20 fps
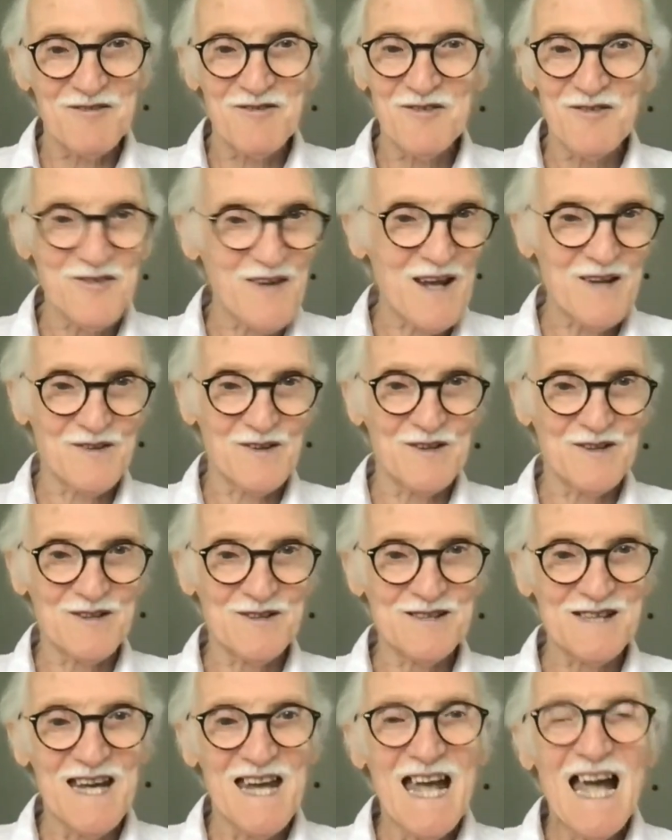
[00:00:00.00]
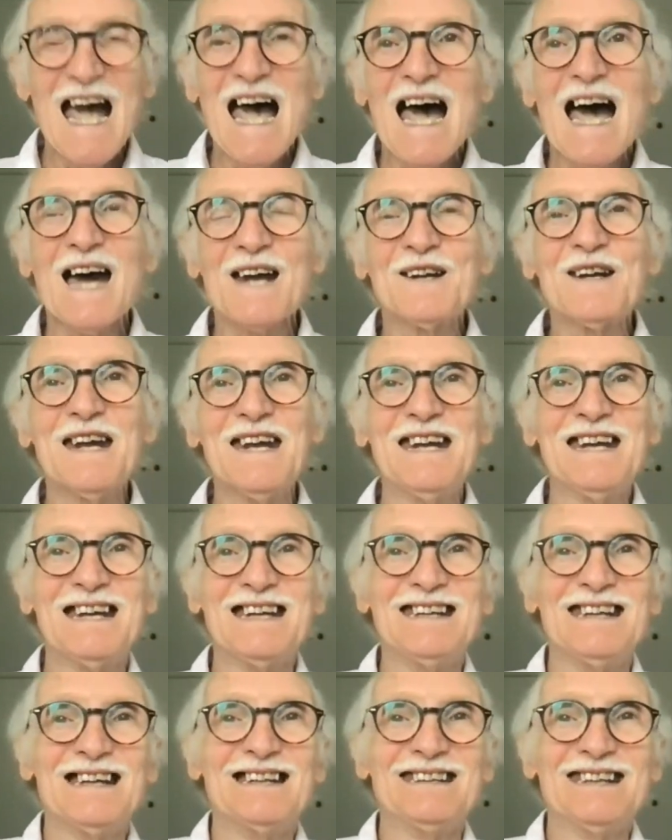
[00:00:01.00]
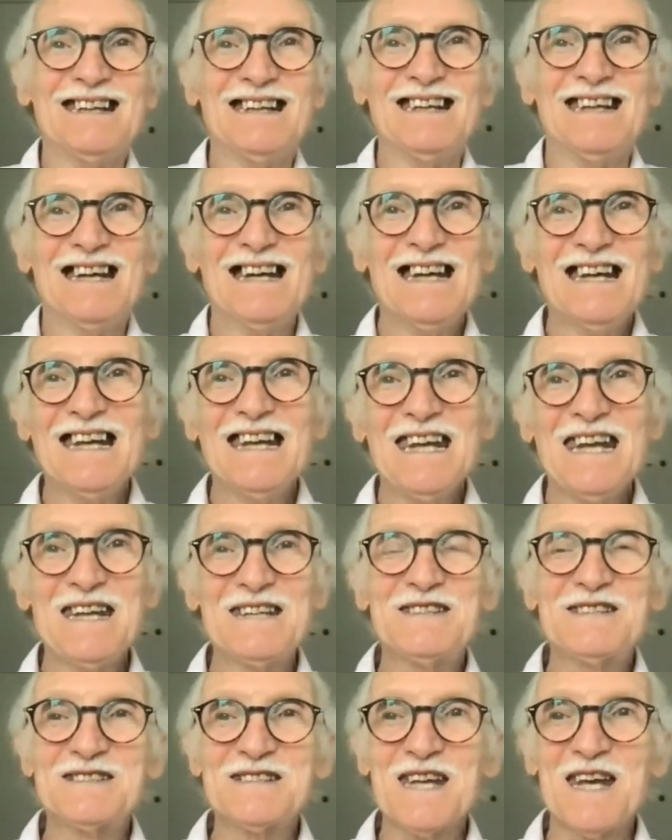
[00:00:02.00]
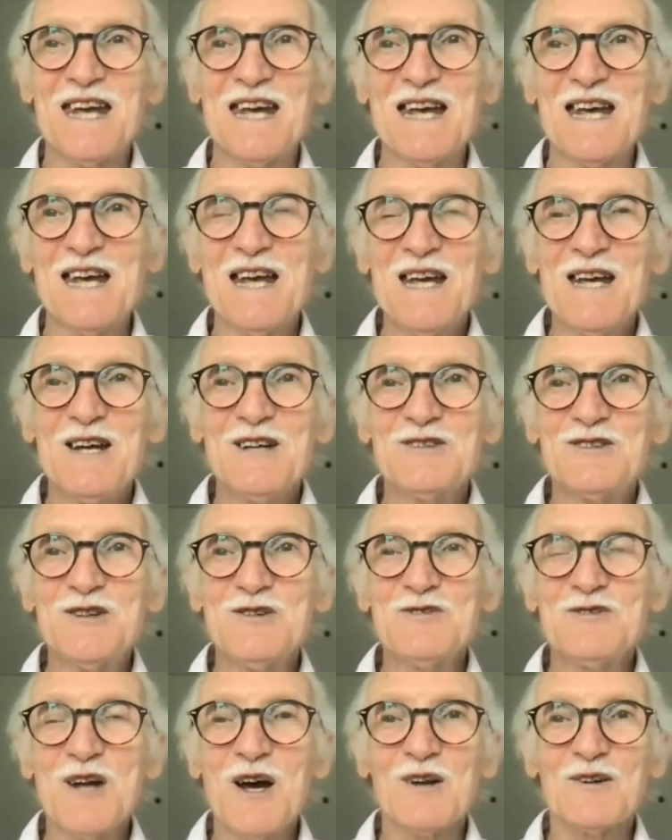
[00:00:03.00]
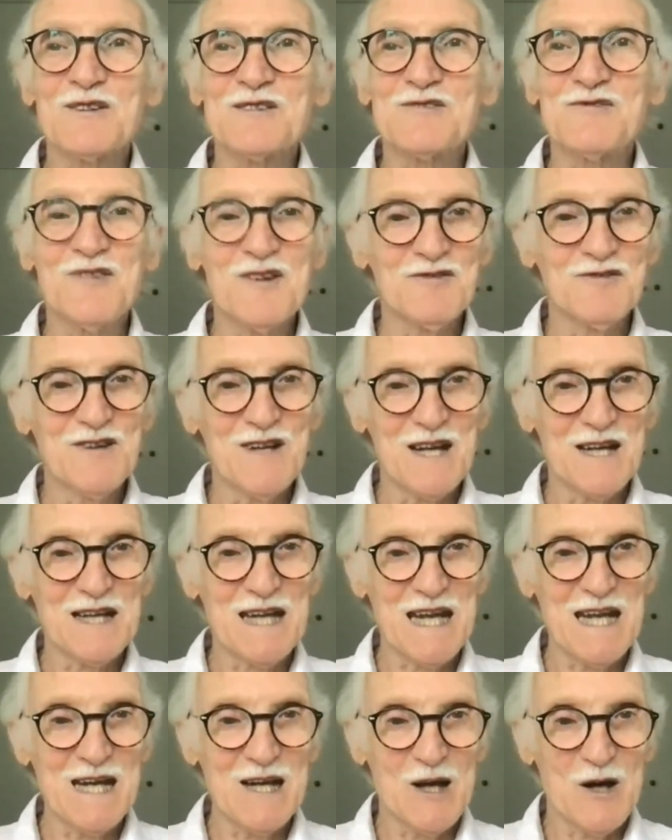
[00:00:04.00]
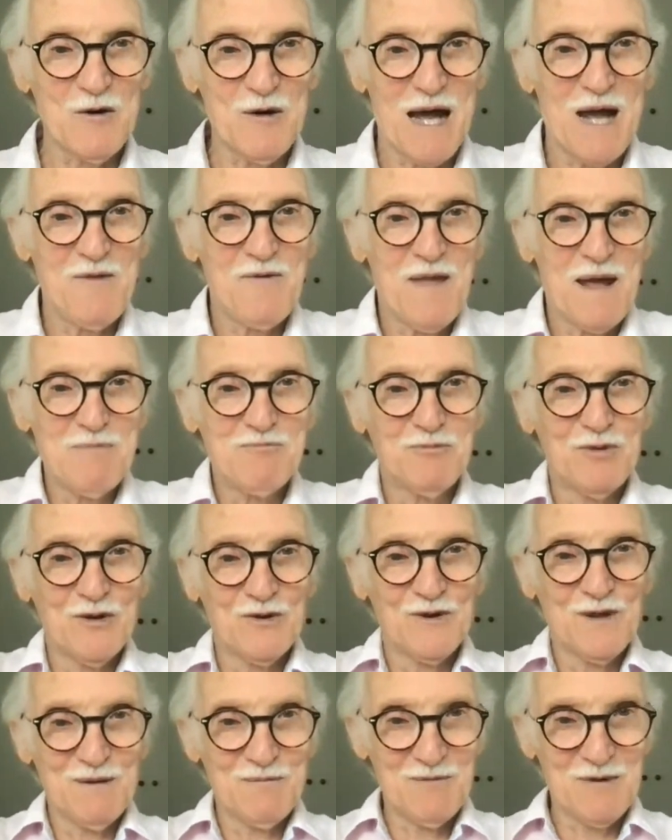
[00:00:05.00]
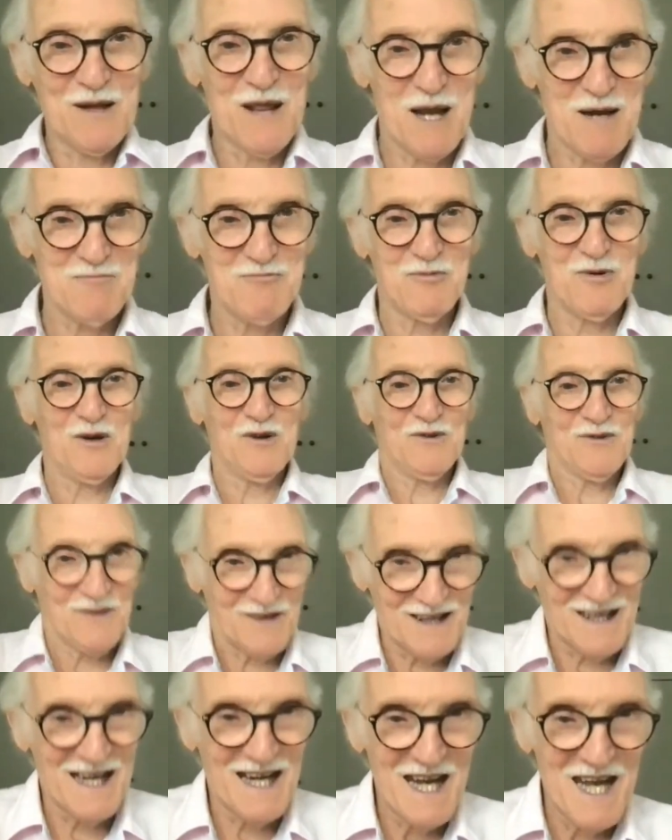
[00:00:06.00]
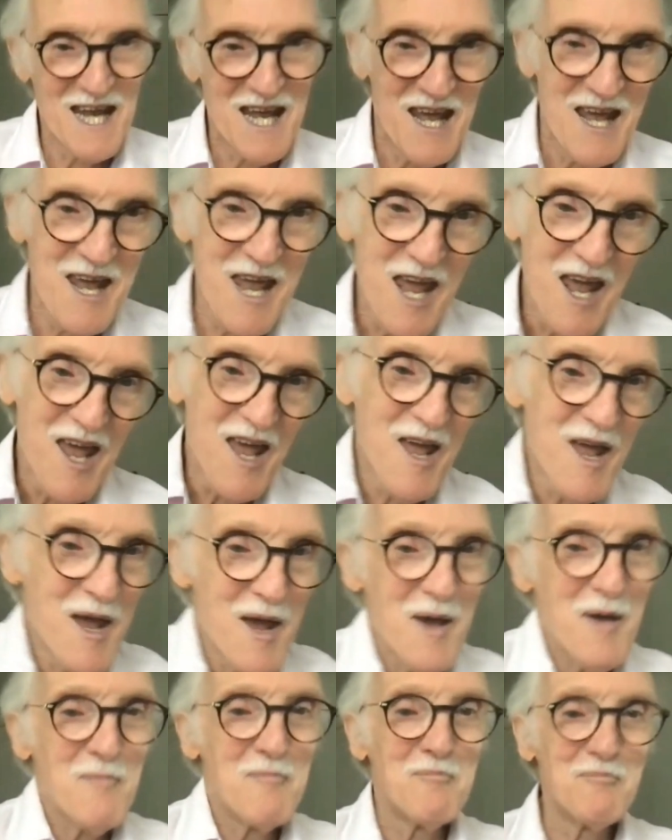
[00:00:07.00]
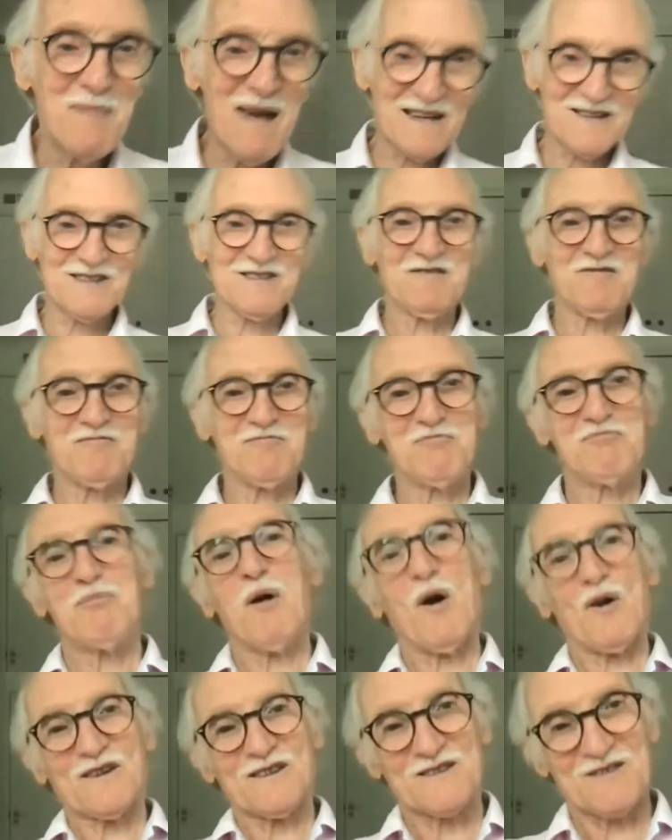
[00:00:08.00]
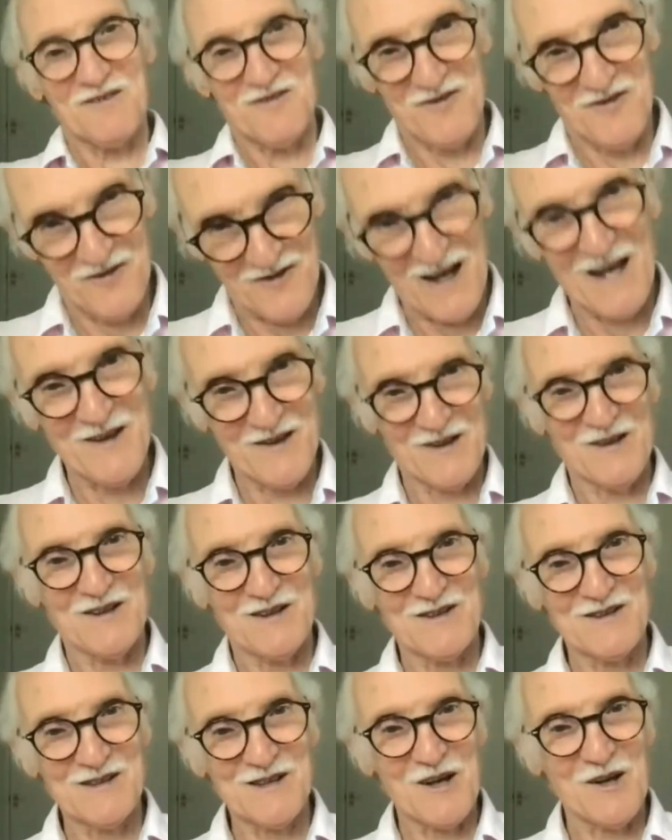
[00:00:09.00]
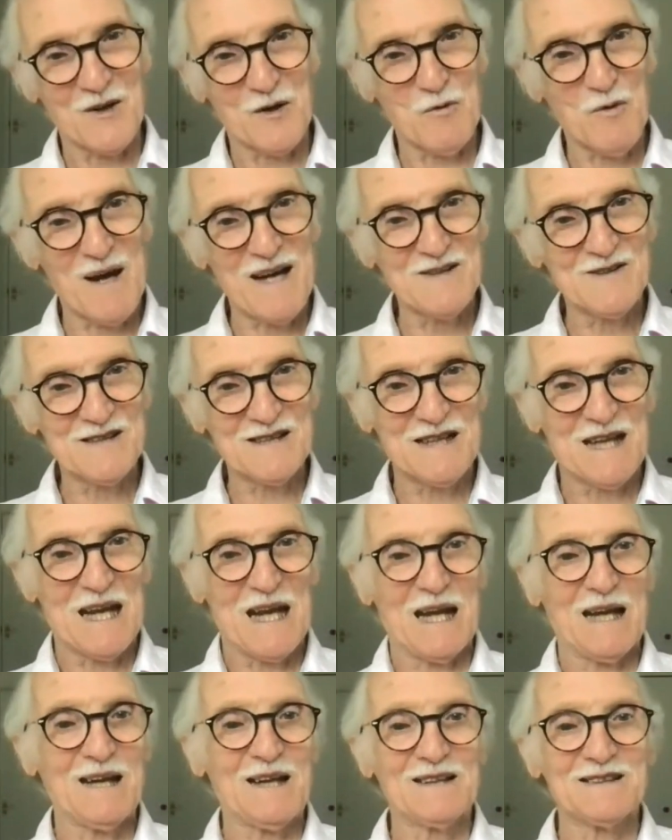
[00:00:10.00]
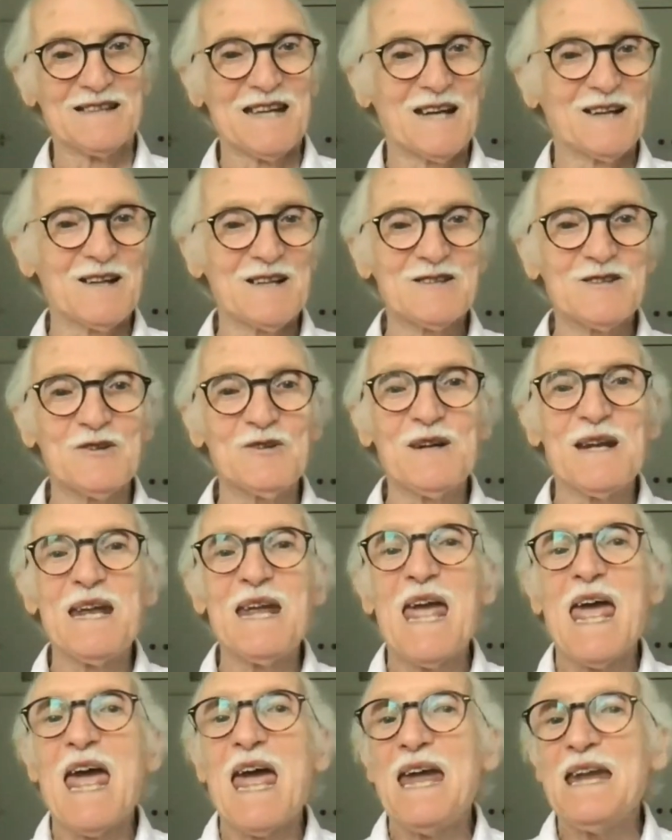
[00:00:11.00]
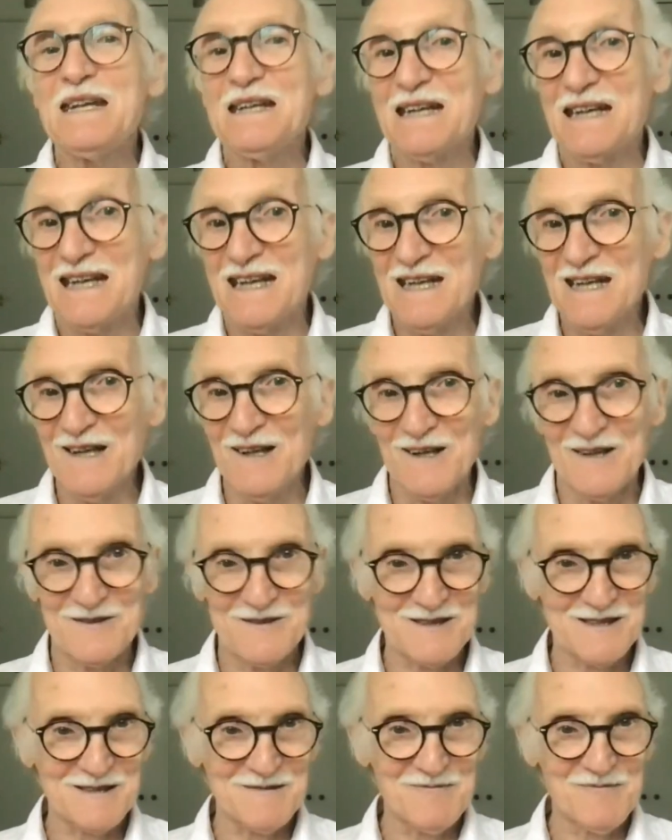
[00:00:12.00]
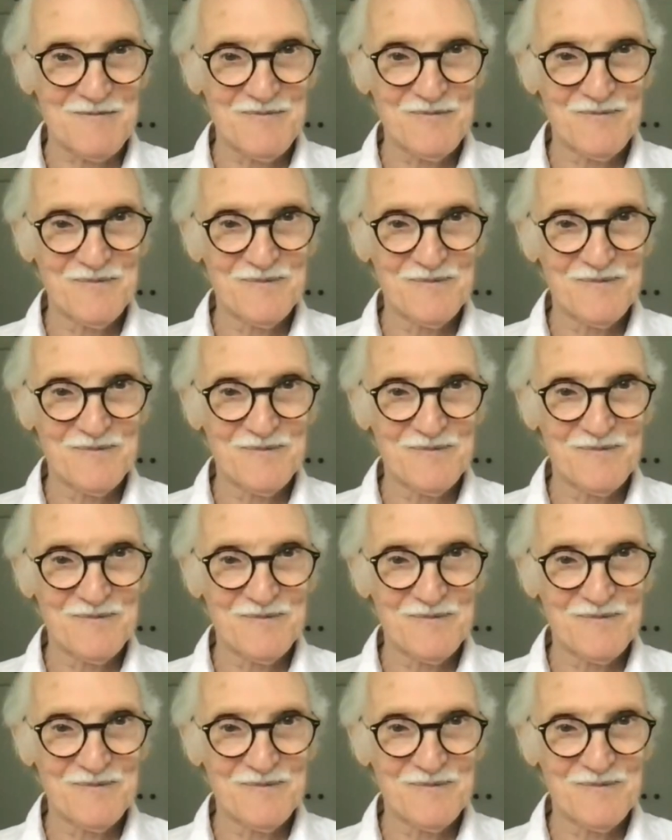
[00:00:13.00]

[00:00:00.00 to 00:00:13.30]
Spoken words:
of feathers, and it's $2.50 a kilo, and they put the massive box of feathers on a weighing scale, and it's only 8 kilos,